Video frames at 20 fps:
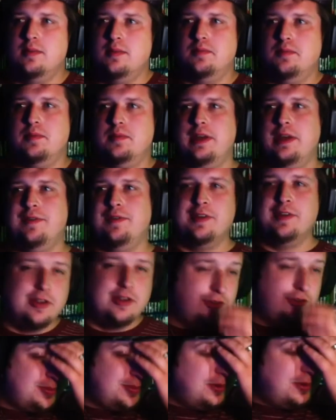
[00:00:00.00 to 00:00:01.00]
Even
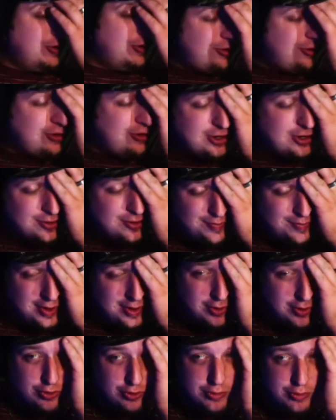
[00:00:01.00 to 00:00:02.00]
as opposed to
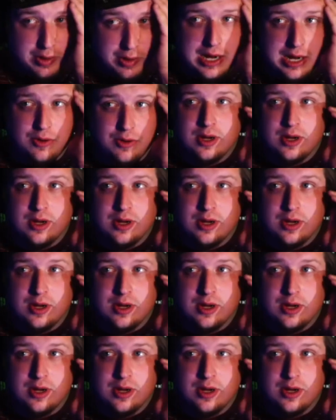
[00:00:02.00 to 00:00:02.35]
Goodfellas, wow.